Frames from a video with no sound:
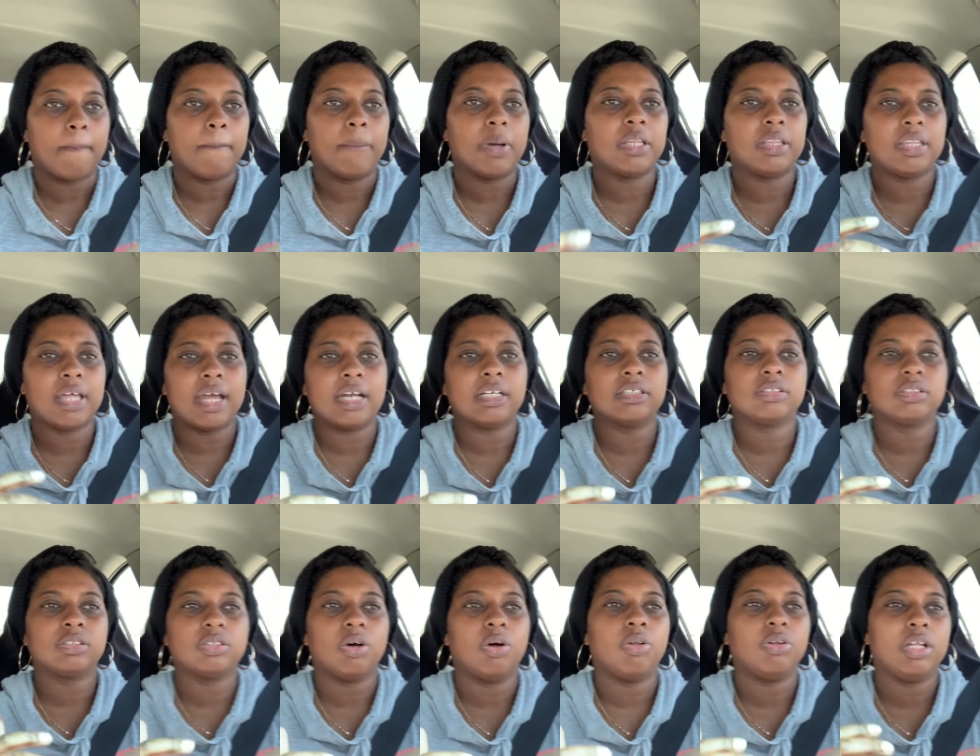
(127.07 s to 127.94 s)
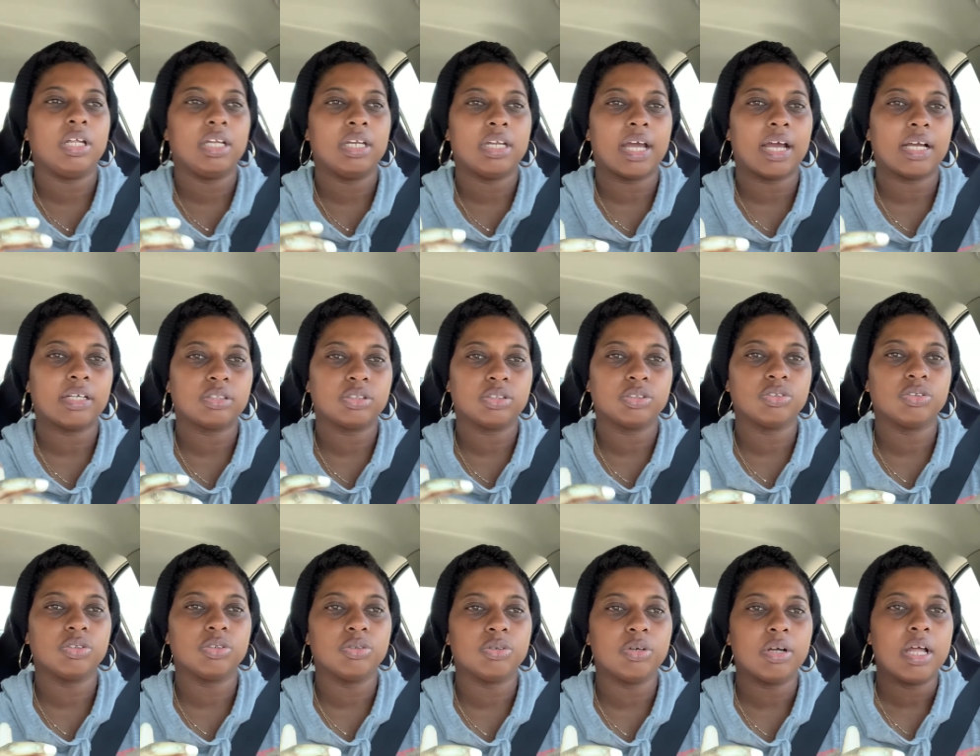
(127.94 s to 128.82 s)
But that is totally not
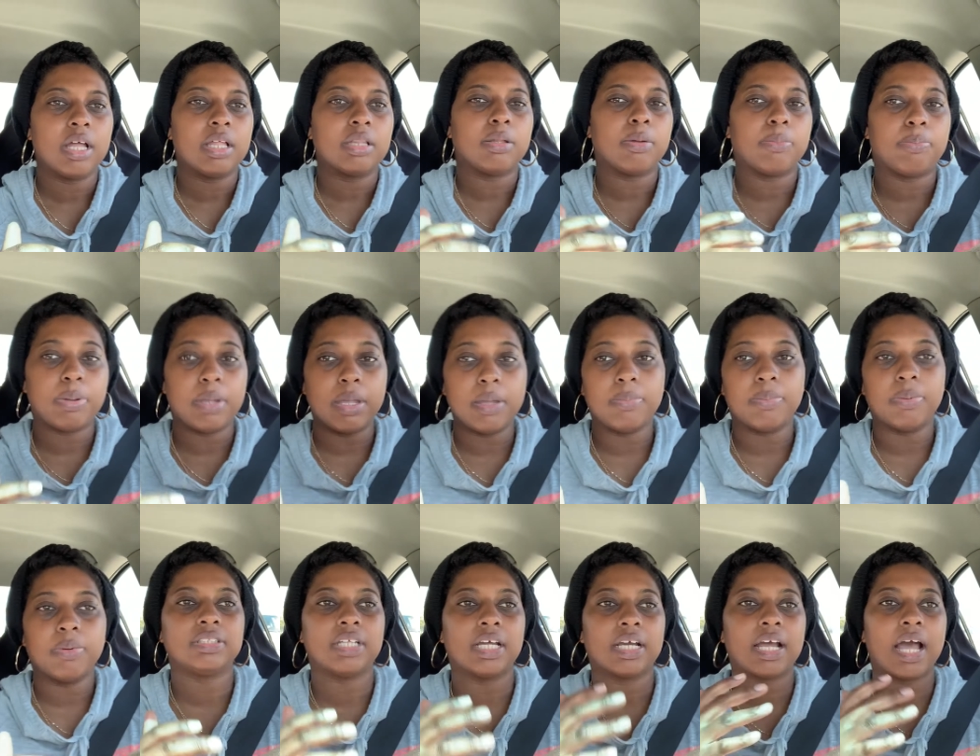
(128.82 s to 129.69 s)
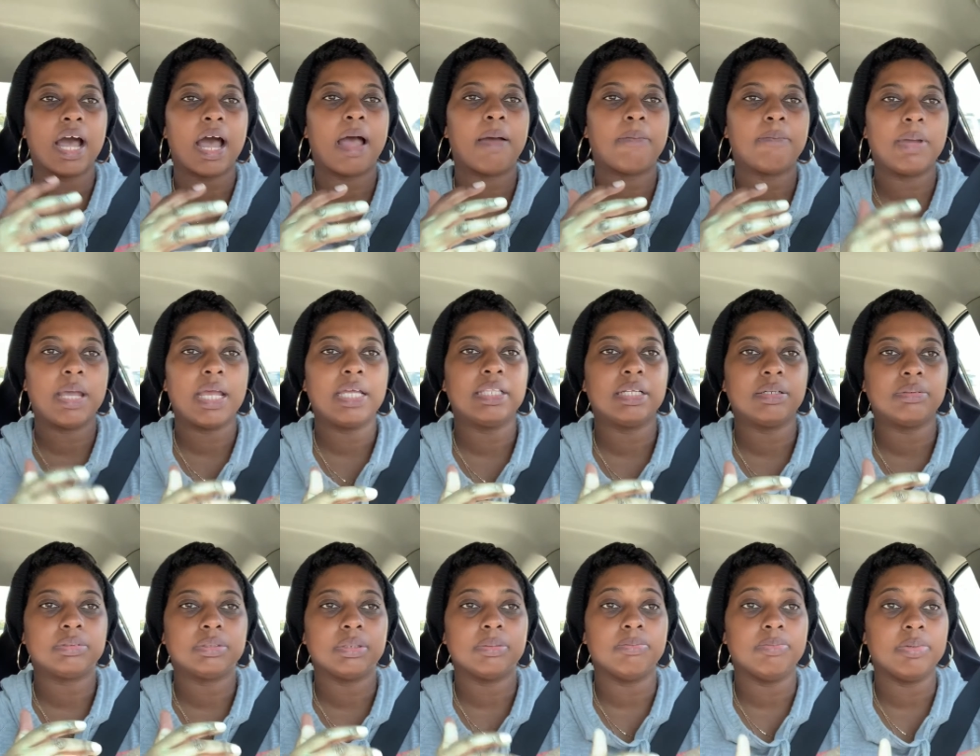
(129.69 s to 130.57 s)
true. The people that God made
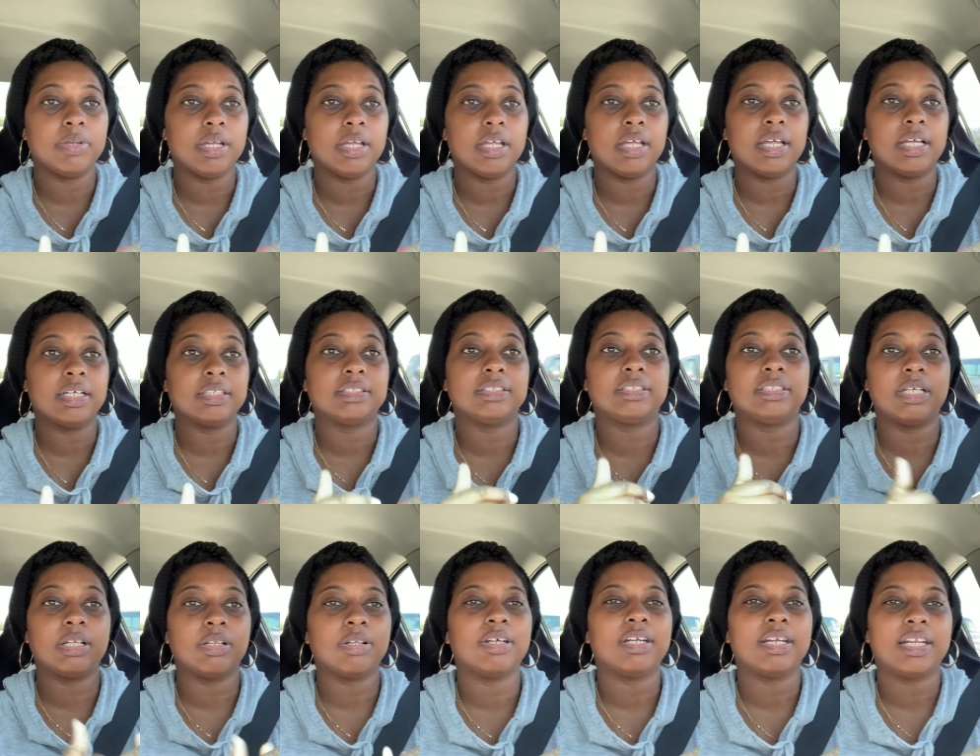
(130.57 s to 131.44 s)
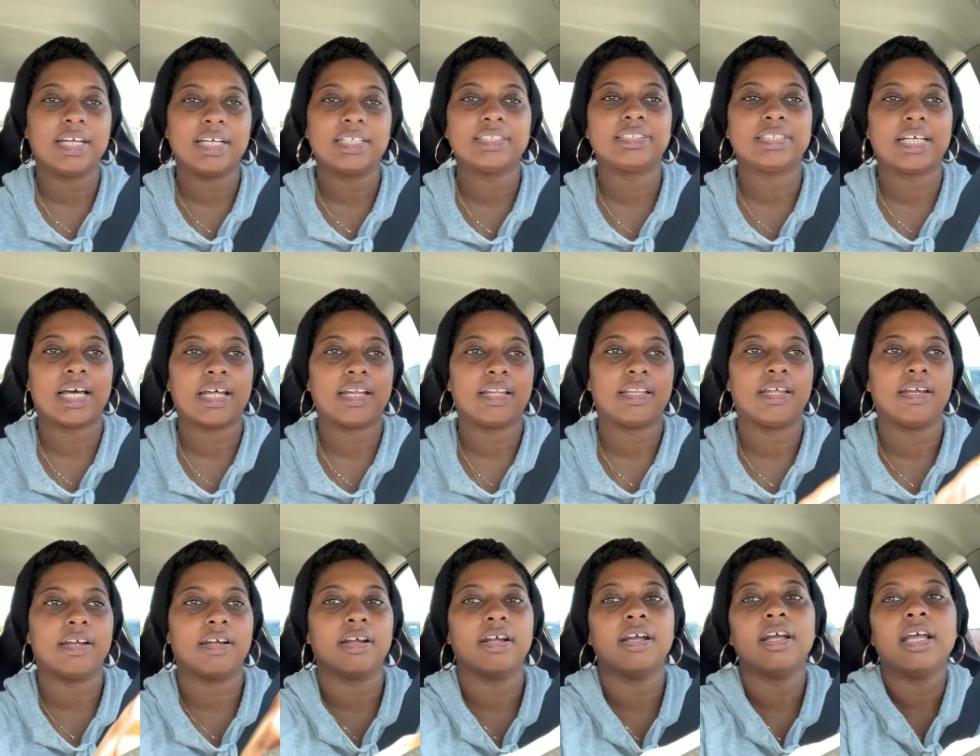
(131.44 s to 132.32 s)
them to be is still on the inside
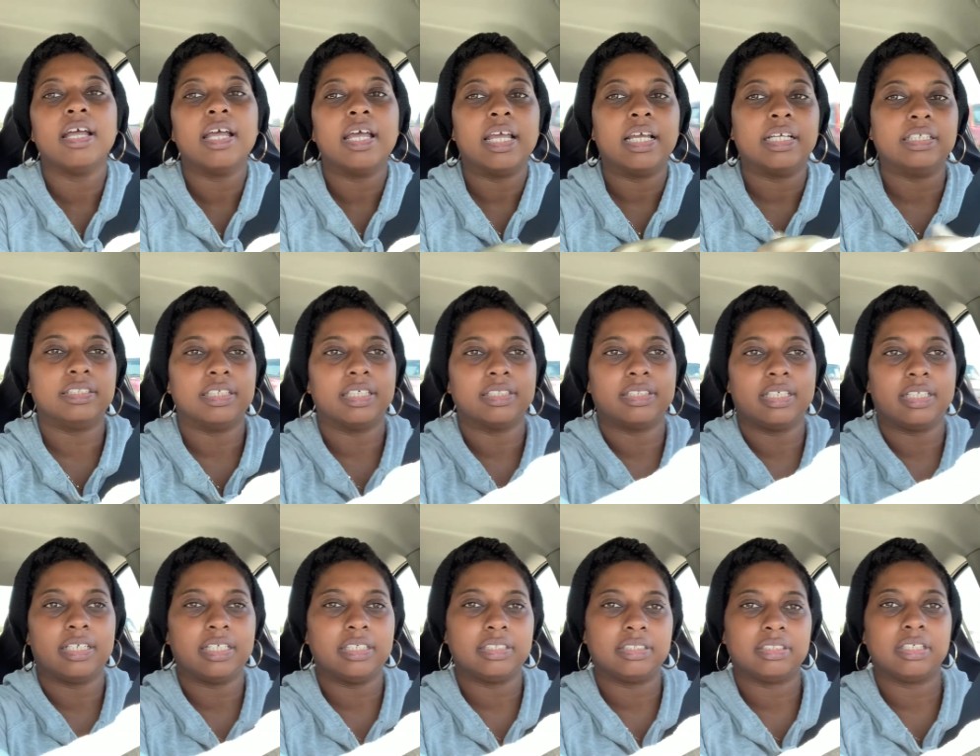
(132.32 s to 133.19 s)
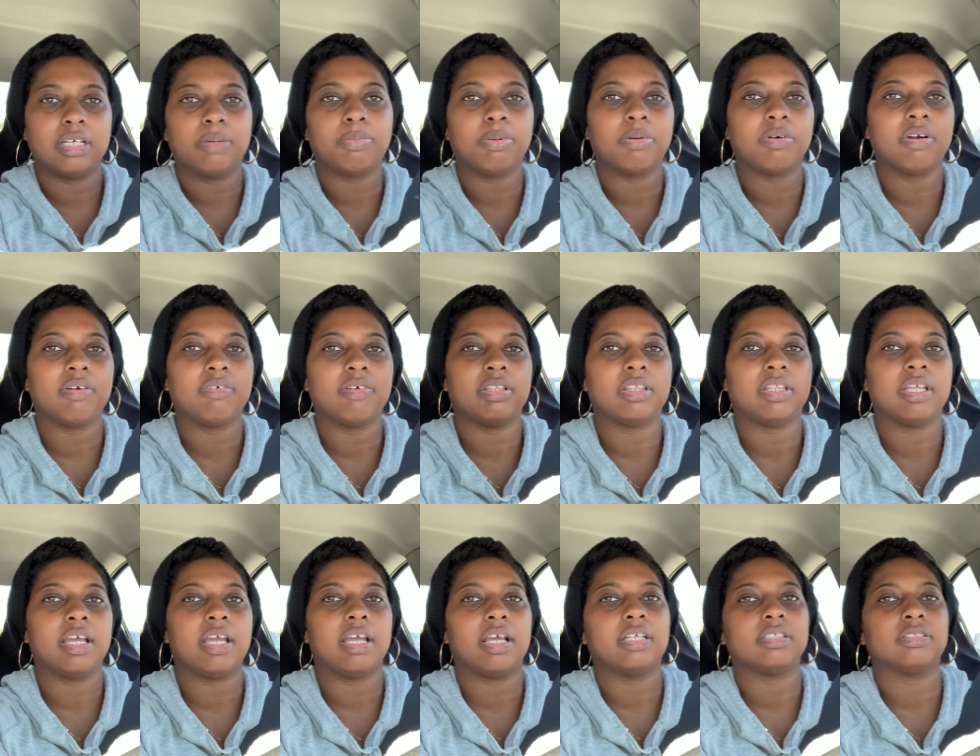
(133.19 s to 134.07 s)
there. It's just that these temporary
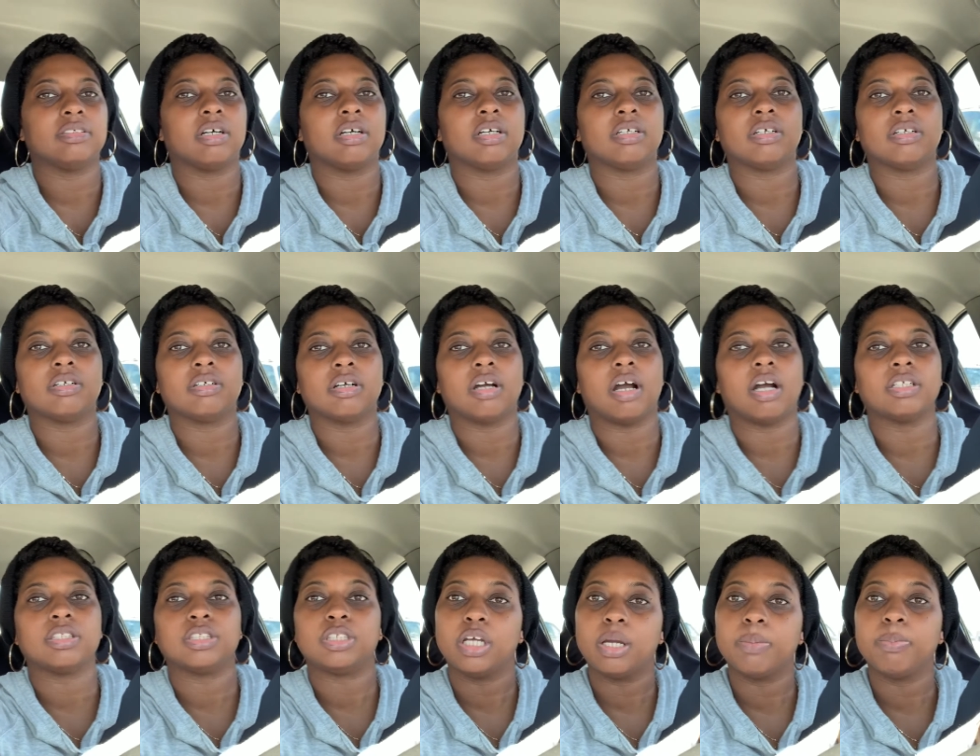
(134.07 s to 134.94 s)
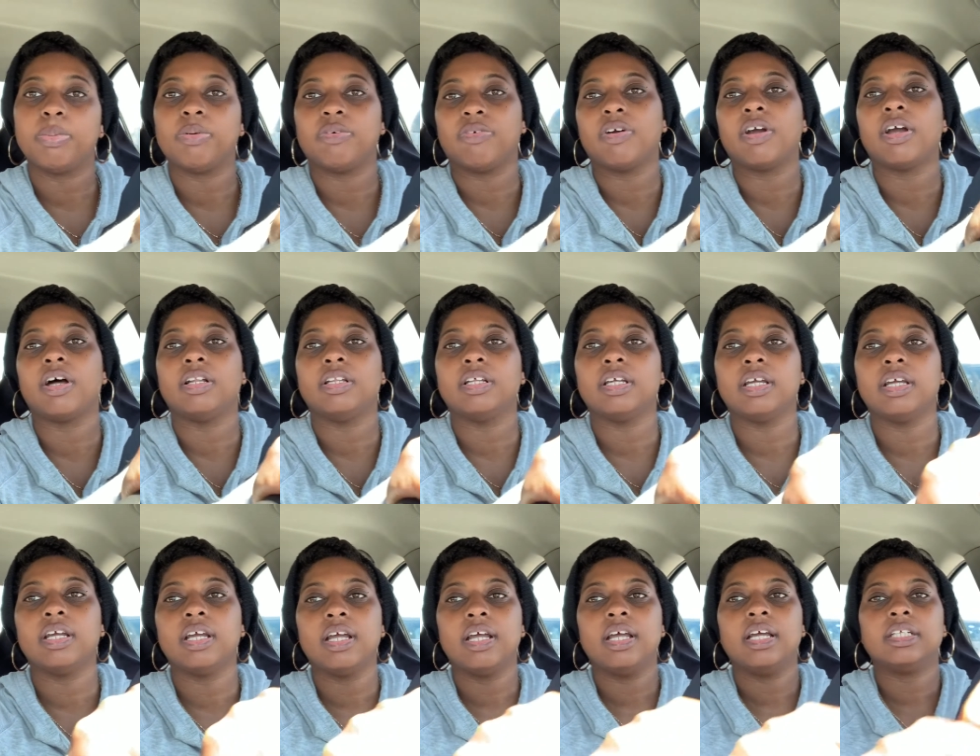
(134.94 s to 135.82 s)
things are, are
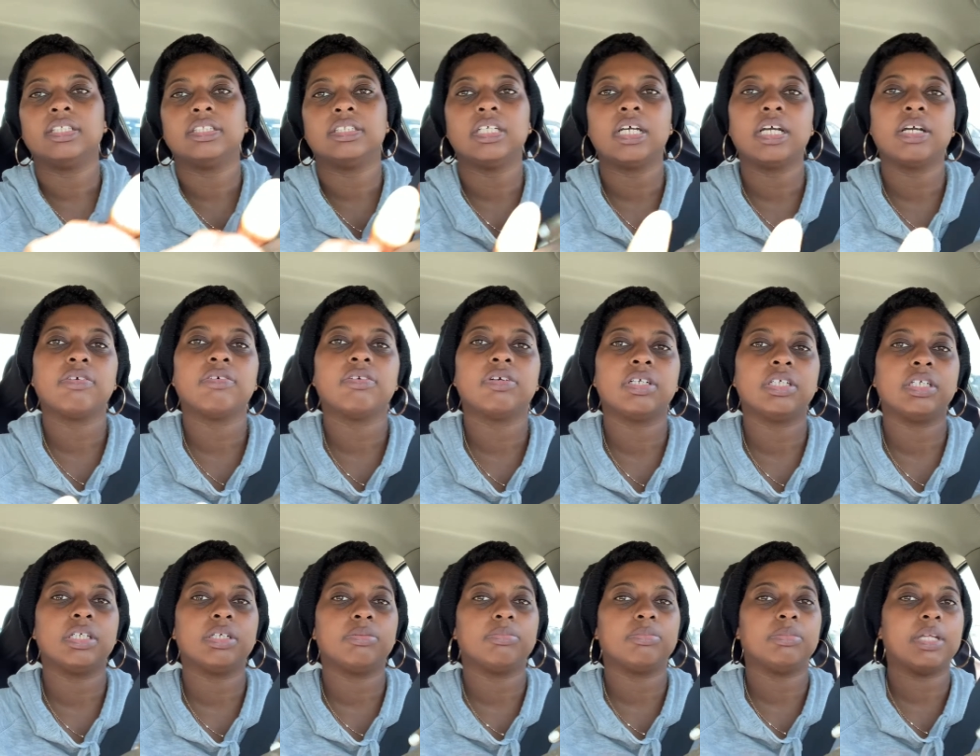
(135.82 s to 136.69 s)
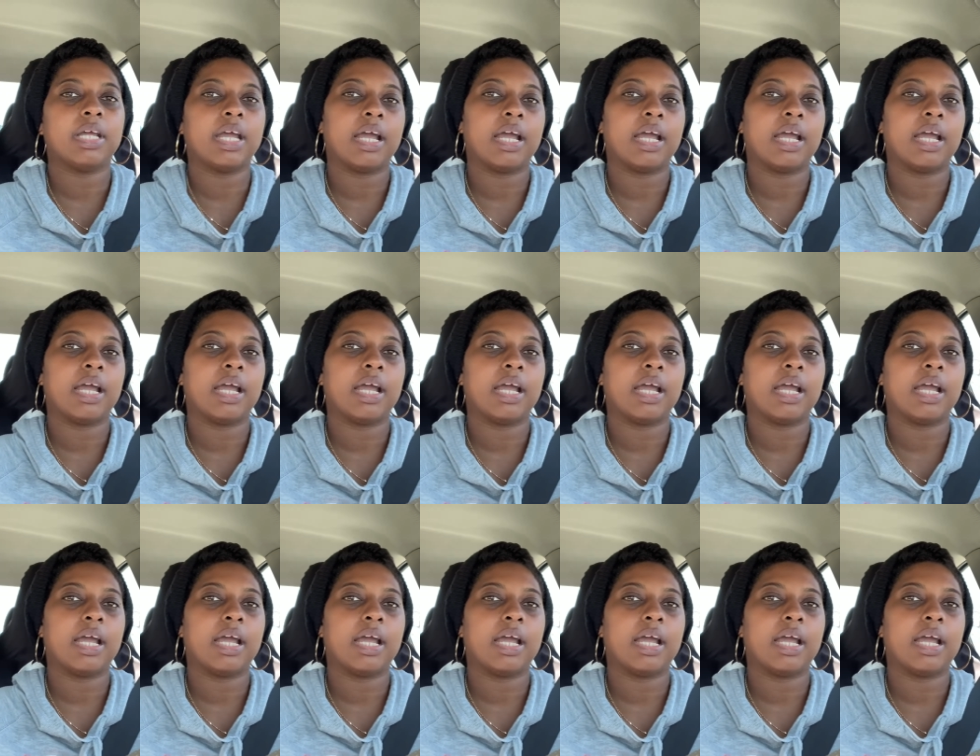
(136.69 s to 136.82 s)
temporarily tearing them